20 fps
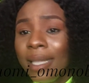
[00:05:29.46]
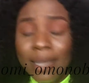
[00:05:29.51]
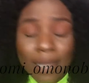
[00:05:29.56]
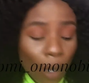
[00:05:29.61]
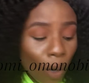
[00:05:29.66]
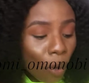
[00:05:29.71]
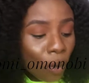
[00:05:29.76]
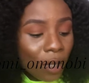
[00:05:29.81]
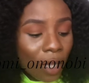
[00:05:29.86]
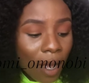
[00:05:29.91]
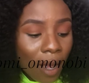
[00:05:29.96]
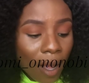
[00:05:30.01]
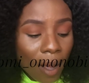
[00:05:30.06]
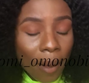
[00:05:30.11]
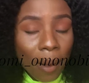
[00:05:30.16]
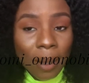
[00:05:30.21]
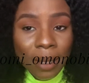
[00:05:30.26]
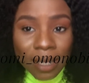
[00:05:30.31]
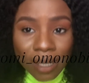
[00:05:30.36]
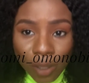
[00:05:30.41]
Oh, the
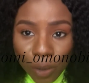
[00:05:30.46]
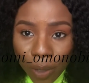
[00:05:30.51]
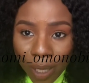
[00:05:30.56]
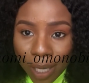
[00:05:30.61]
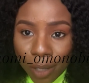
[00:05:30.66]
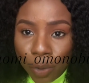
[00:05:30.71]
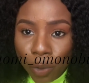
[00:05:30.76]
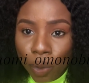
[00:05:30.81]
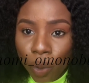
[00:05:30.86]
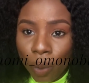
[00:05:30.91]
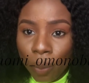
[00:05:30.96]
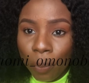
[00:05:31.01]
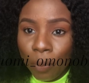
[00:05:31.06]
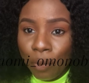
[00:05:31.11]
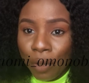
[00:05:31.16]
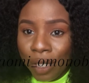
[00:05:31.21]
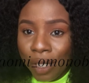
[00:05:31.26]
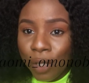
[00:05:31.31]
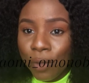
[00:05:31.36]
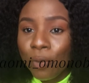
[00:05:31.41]
Silka soap
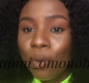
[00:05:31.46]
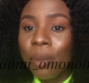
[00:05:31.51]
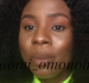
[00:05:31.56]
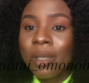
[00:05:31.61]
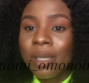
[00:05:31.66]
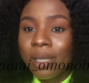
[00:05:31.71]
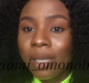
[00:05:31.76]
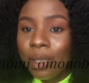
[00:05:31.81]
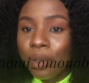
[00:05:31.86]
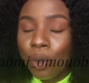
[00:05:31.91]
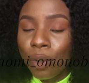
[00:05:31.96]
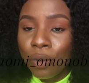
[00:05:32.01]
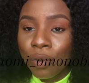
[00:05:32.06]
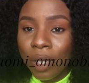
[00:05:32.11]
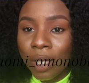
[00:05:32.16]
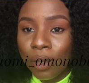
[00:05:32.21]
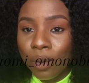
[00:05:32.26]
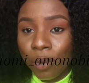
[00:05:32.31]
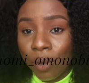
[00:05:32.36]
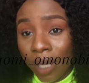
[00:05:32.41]
ranges from
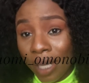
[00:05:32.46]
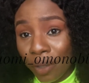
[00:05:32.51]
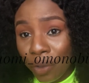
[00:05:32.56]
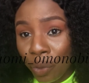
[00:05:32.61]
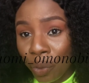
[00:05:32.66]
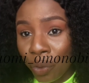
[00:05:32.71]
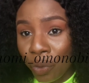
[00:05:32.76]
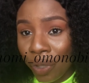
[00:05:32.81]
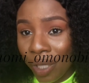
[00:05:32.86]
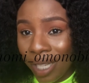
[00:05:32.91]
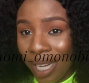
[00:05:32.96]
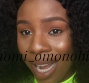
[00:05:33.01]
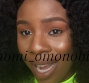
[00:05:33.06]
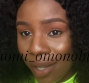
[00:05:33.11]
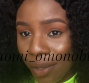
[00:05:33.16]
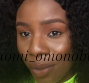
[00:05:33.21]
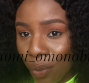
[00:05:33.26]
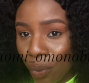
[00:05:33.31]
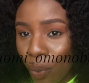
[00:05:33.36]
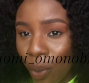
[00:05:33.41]
600 to 800
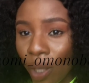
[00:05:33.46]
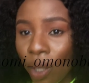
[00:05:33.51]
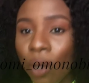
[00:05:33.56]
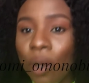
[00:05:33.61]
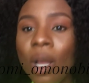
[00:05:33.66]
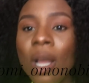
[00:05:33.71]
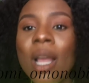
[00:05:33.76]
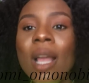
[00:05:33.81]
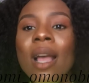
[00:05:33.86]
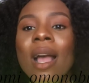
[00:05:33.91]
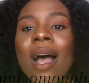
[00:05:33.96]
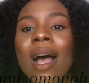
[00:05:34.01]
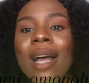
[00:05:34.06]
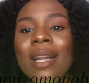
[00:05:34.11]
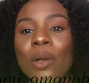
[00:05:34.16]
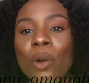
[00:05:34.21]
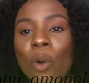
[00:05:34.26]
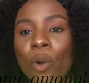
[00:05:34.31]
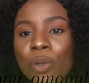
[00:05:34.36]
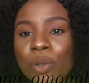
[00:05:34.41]
as well and
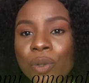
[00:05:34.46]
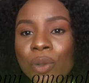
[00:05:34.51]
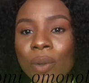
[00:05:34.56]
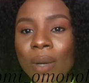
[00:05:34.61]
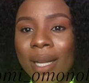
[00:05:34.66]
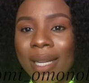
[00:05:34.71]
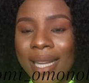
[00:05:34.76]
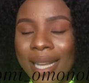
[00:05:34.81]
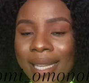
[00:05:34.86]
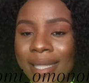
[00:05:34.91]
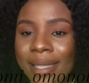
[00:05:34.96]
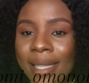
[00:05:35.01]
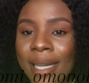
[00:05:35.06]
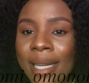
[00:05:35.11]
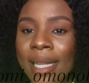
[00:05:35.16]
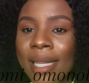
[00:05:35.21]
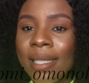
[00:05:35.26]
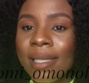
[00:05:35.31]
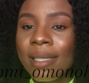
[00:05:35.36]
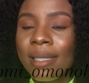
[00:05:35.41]
also an
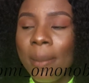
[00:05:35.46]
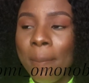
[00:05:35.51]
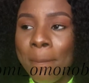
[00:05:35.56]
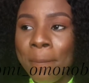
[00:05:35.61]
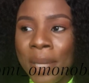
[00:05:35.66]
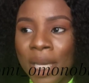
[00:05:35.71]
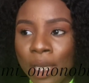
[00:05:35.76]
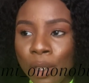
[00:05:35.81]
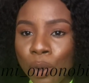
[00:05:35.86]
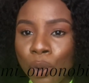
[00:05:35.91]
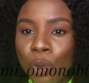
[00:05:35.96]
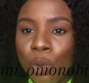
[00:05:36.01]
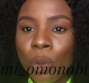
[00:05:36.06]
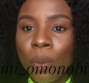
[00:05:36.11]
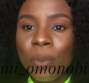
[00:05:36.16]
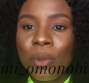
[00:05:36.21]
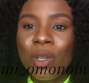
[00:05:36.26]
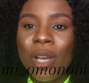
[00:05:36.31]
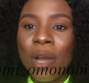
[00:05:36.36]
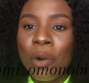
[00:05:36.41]
excellent base soap.
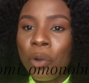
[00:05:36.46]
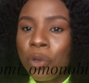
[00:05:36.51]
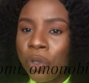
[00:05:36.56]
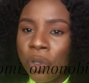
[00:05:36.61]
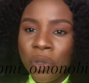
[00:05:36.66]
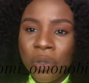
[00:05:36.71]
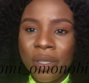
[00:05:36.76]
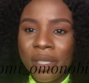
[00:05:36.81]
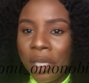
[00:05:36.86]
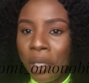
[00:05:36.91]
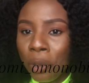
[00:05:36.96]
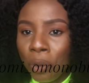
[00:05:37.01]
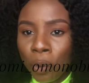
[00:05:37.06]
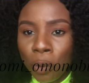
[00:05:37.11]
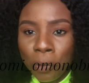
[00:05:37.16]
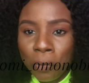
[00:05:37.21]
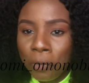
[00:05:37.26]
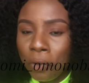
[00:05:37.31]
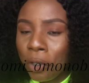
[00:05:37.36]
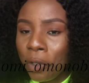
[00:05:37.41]
You can also use a
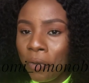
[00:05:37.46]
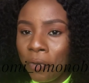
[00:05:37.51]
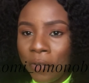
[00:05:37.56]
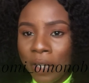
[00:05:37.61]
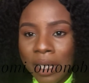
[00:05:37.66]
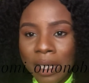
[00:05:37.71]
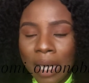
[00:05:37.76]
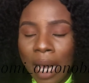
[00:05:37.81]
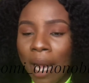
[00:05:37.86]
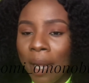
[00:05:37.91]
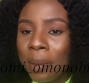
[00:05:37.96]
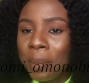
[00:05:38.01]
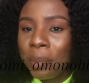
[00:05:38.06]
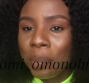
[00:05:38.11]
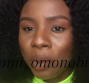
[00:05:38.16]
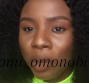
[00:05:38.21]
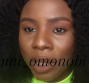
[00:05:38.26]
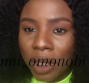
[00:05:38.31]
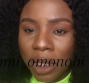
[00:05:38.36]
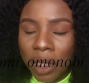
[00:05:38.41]
loam for your face and
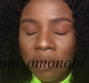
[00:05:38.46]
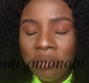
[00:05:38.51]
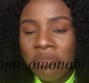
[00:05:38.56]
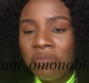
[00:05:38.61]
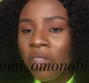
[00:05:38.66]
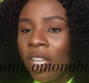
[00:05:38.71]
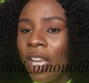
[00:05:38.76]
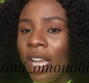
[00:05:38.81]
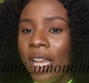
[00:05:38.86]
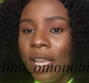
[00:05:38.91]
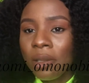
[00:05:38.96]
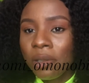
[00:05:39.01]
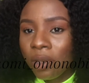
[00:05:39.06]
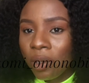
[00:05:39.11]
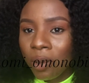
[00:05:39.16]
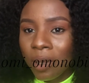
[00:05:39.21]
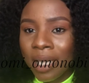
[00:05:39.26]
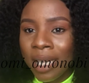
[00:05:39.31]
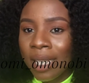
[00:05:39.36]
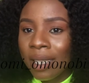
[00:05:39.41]
body it
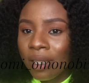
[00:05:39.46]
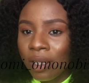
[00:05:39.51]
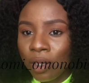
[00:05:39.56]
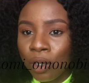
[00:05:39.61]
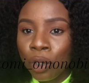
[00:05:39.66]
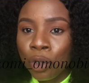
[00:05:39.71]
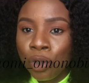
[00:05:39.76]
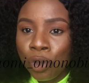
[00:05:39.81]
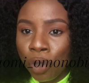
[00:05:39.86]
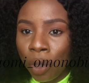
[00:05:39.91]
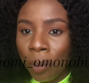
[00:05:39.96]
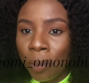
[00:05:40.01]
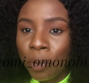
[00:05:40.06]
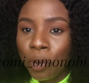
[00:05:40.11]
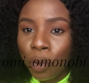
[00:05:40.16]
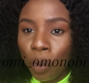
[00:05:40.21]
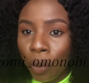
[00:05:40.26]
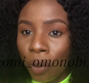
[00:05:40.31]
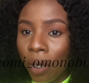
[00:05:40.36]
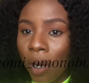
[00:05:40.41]
still gets the job
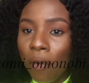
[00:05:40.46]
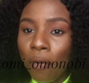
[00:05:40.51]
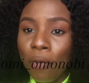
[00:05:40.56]
done